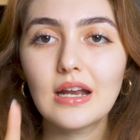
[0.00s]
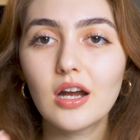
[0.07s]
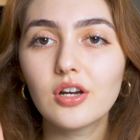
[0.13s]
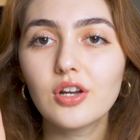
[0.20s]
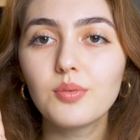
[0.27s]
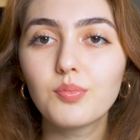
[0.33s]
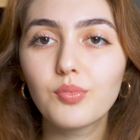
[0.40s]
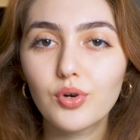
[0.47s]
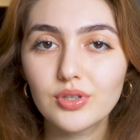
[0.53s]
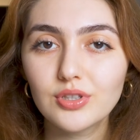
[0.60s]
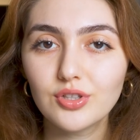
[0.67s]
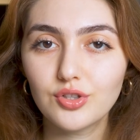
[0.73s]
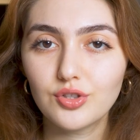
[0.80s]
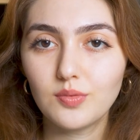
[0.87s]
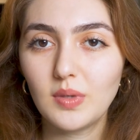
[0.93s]
are
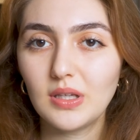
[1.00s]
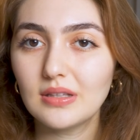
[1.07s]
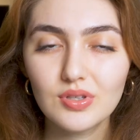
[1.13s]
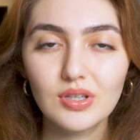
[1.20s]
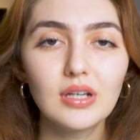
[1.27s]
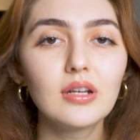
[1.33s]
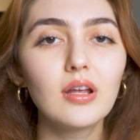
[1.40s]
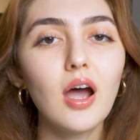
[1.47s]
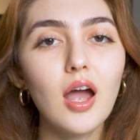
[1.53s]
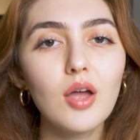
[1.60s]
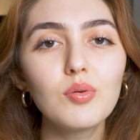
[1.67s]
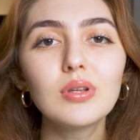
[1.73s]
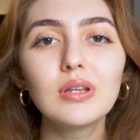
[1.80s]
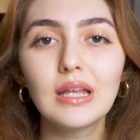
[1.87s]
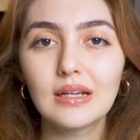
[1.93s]
important to me, and I
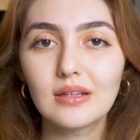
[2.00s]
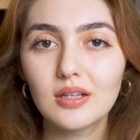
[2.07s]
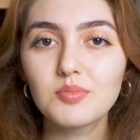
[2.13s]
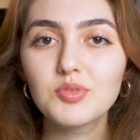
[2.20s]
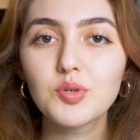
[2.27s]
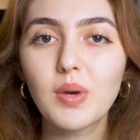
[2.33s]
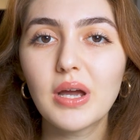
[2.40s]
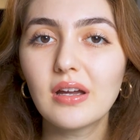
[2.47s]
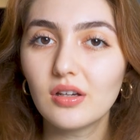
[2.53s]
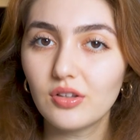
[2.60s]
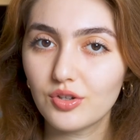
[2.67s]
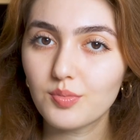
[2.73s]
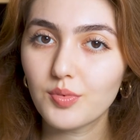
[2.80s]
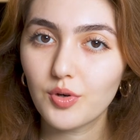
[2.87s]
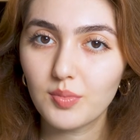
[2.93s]
will link them to my
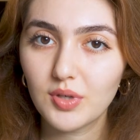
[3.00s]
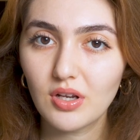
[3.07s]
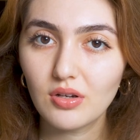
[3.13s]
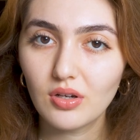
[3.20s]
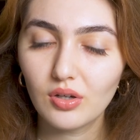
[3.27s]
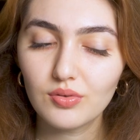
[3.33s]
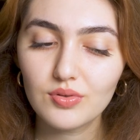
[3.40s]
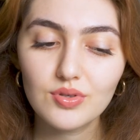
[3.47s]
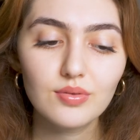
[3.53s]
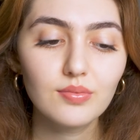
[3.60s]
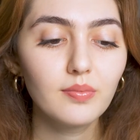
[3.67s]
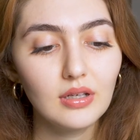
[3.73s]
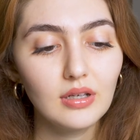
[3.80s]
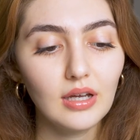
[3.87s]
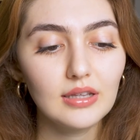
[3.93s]
other permanent notes.
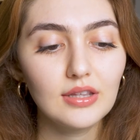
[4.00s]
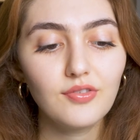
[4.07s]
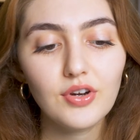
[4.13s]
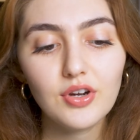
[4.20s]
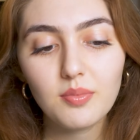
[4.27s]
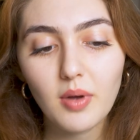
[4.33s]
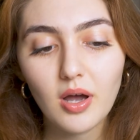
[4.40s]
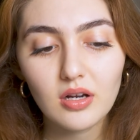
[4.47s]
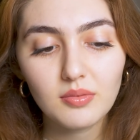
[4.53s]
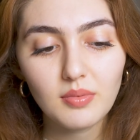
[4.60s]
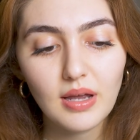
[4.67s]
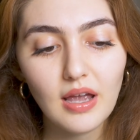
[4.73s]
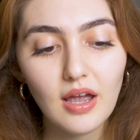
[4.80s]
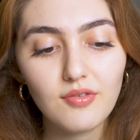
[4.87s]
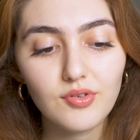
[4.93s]
At the very bottom, I
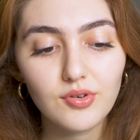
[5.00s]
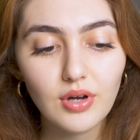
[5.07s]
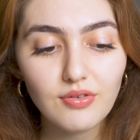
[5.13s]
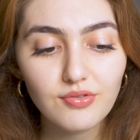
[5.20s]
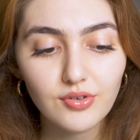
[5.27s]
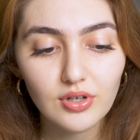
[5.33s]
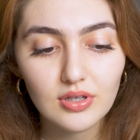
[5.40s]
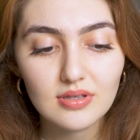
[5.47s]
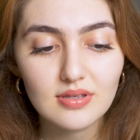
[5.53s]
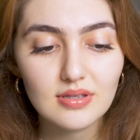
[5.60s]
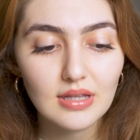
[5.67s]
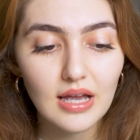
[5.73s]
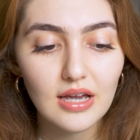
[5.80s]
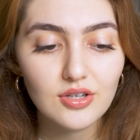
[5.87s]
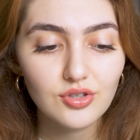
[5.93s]
have a
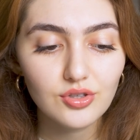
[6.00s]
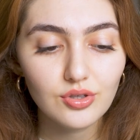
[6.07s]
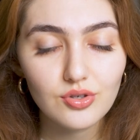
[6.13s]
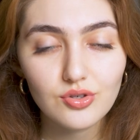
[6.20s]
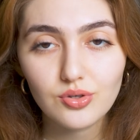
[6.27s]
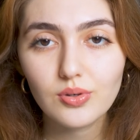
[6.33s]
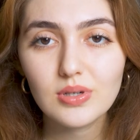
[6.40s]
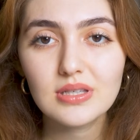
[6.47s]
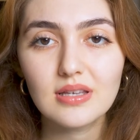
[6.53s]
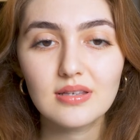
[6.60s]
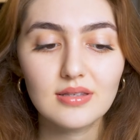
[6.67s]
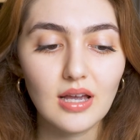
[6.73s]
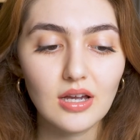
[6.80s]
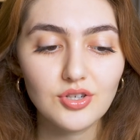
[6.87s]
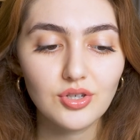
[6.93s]
reference/sources
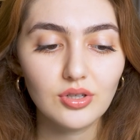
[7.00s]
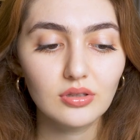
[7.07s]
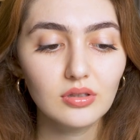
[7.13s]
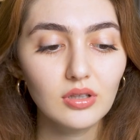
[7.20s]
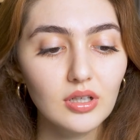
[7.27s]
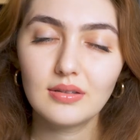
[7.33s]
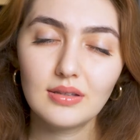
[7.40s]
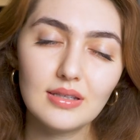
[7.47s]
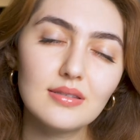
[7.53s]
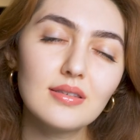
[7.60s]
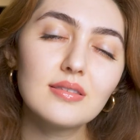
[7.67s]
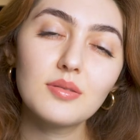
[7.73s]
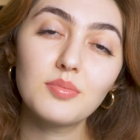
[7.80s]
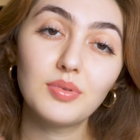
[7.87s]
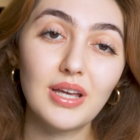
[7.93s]
section. This is
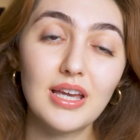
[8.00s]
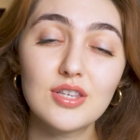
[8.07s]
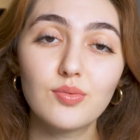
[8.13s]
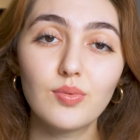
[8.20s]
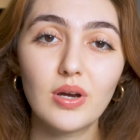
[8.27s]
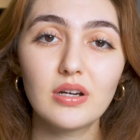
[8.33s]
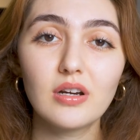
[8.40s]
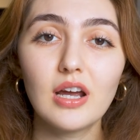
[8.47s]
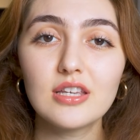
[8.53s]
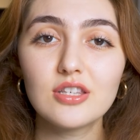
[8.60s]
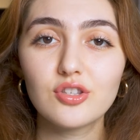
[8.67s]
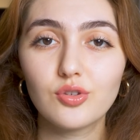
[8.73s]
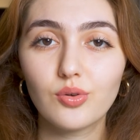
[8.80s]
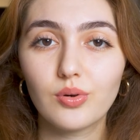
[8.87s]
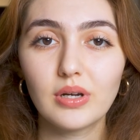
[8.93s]
a place where I
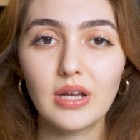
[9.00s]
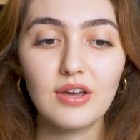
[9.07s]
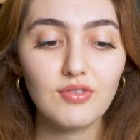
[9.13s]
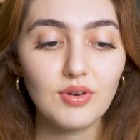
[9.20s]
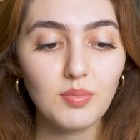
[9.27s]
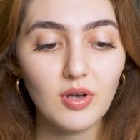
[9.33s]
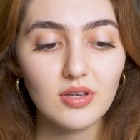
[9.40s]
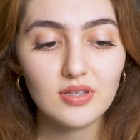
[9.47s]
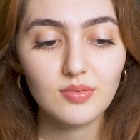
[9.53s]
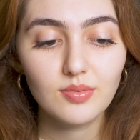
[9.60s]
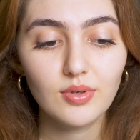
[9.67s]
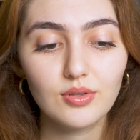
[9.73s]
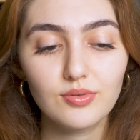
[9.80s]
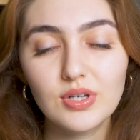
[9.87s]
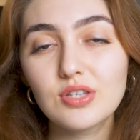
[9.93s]
store every
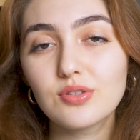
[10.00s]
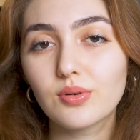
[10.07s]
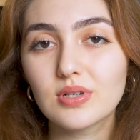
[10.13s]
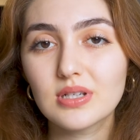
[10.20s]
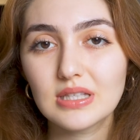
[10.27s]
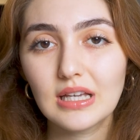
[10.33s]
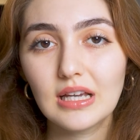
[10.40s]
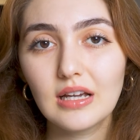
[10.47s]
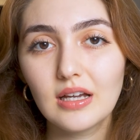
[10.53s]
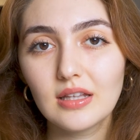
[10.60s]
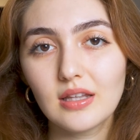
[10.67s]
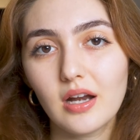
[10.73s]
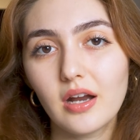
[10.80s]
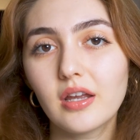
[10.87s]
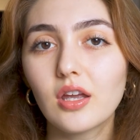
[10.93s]
possible resource
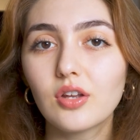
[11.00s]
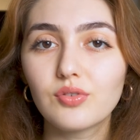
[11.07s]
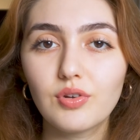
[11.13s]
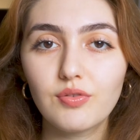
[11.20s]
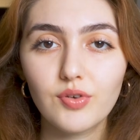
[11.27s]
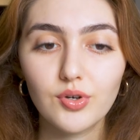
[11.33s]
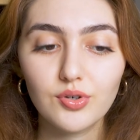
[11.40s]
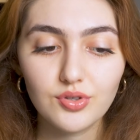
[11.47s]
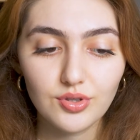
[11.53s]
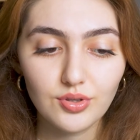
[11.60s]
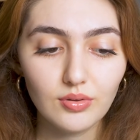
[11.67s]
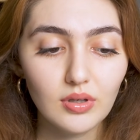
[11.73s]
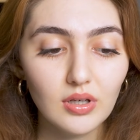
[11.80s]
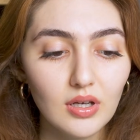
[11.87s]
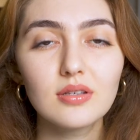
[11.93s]
that I can refer to.
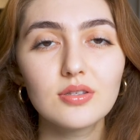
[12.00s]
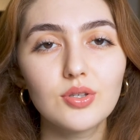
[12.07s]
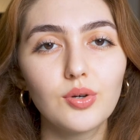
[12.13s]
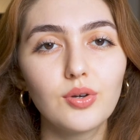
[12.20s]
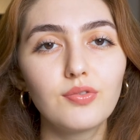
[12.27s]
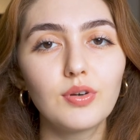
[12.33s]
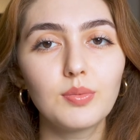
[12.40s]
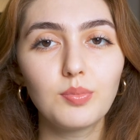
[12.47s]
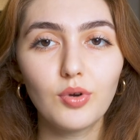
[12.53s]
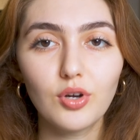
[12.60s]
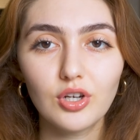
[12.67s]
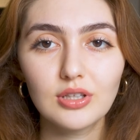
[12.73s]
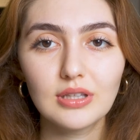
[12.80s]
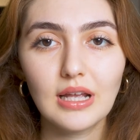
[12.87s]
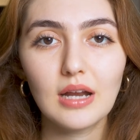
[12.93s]
So if a
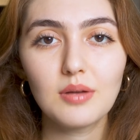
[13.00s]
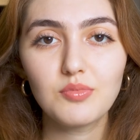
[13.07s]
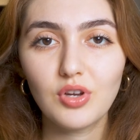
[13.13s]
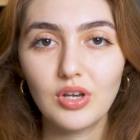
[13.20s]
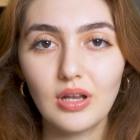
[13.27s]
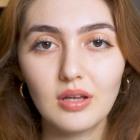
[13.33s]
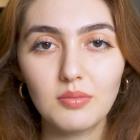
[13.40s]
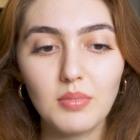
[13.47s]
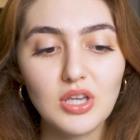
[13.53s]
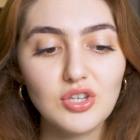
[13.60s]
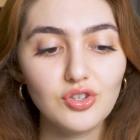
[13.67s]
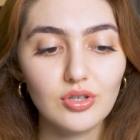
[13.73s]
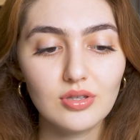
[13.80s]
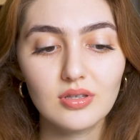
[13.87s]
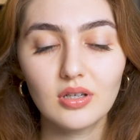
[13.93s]
book that I'm reading
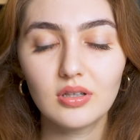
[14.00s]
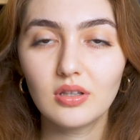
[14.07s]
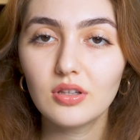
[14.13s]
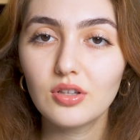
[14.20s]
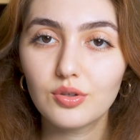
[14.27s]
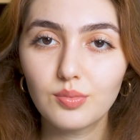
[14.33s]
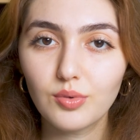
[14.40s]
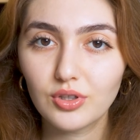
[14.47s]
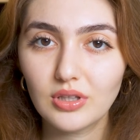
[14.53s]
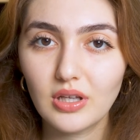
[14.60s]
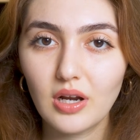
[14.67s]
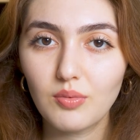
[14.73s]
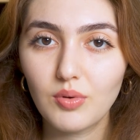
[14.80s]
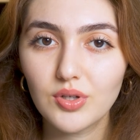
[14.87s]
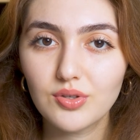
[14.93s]
mentions another book that
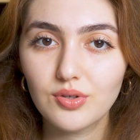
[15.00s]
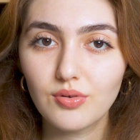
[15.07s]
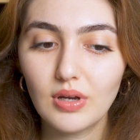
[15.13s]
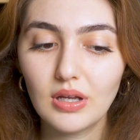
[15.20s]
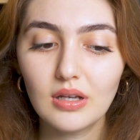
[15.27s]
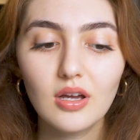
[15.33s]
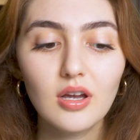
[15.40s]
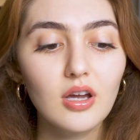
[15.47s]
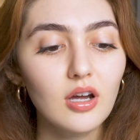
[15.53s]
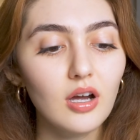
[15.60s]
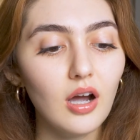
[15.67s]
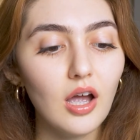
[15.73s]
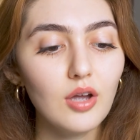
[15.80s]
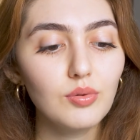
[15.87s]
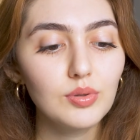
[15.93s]
I want to read,
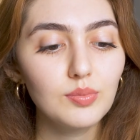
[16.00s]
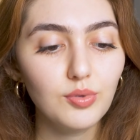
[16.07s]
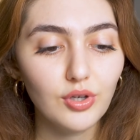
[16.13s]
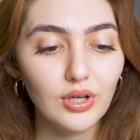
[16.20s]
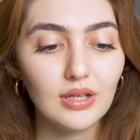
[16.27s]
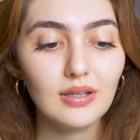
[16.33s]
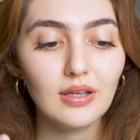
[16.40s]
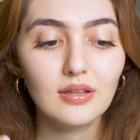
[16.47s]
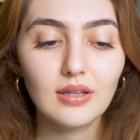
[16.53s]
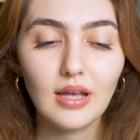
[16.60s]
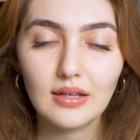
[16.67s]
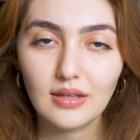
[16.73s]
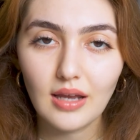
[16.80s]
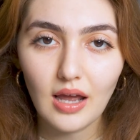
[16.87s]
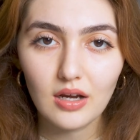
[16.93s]
I would put it in
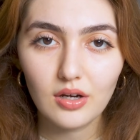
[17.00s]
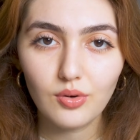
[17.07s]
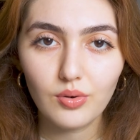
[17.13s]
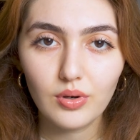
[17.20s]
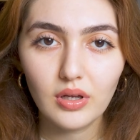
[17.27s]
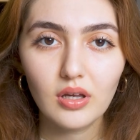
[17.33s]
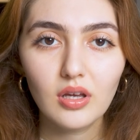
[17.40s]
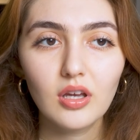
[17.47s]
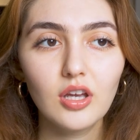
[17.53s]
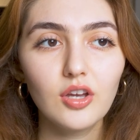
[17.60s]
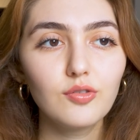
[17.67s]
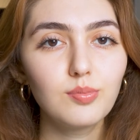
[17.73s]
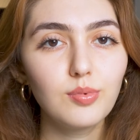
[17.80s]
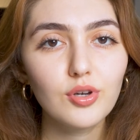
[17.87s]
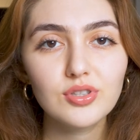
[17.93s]
that category.
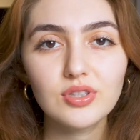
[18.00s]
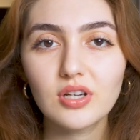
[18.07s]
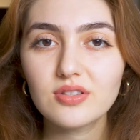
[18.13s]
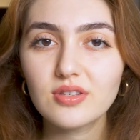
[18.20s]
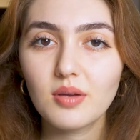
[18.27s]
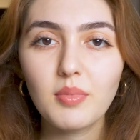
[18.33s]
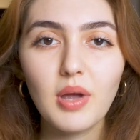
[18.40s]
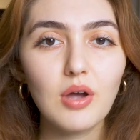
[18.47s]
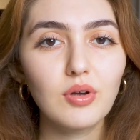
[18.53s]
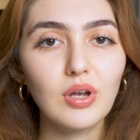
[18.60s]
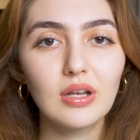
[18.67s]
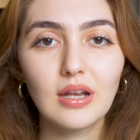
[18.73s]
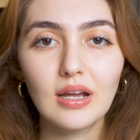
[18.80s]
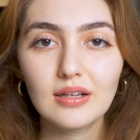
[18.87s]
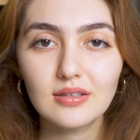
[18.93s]
If books are somehow
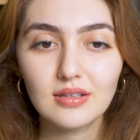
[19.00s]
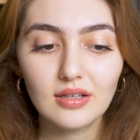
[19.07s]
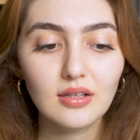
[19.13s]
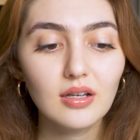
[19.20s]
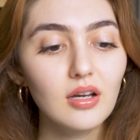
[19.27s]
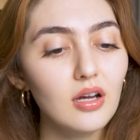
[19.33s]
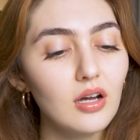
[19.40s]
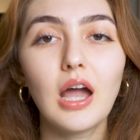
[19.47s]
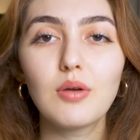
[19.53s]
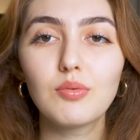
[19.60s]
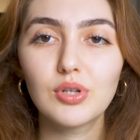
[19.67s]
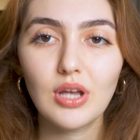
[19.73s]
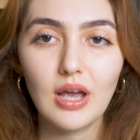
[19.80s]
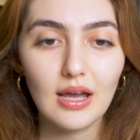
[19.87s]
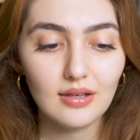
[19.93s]
connected, I
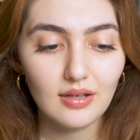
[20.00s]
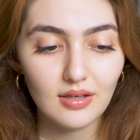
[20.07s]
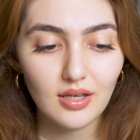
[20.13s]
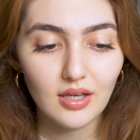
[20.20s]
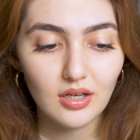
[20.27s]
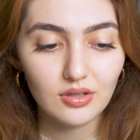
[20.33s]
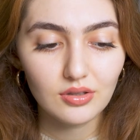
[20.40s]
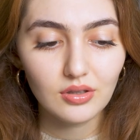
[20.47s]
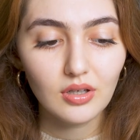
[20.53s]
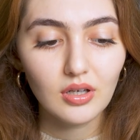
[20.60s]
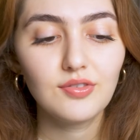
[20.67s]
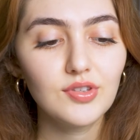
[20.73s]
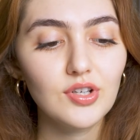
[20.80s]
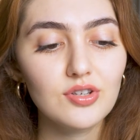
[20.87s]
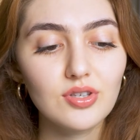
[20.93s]
would add it here.
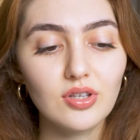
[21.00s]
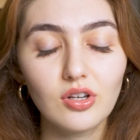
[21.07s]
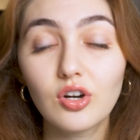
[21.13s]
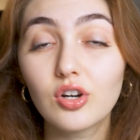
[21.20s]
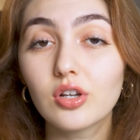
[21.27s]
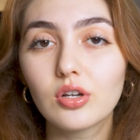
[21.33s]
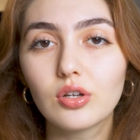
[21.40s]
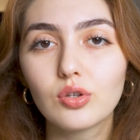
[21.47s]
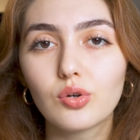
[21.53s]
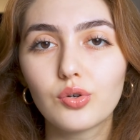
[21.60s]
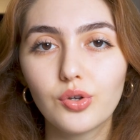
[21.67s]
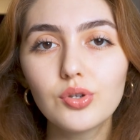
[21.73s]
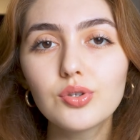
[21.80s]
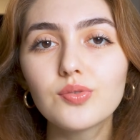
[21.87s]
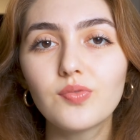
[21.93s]
If there's an article or
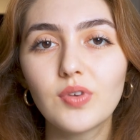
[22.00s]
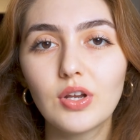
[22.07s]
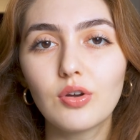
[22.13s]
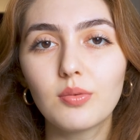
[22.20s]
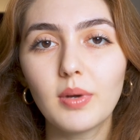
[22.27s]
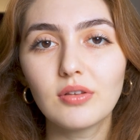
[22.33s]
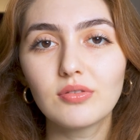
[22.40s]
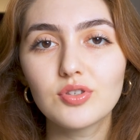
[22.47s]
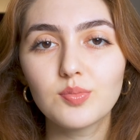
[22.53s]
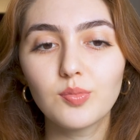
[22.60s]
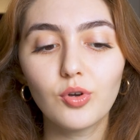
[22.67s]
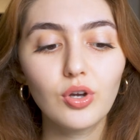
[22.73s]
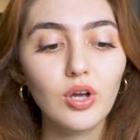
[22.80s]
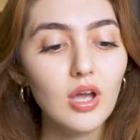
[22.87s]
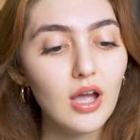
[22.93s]
YouTube video about this
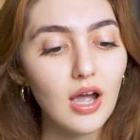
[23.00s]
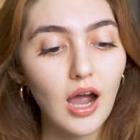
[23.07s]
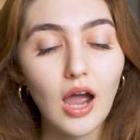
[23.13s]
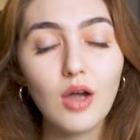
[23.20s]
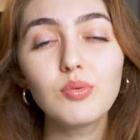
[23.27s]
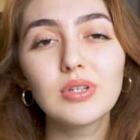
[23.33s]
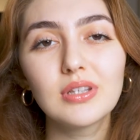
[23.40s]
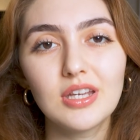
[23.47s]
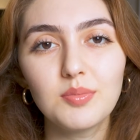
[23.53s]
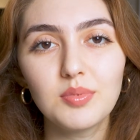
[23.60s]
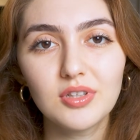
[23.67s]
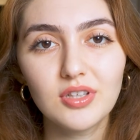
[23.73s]
book, I will keep it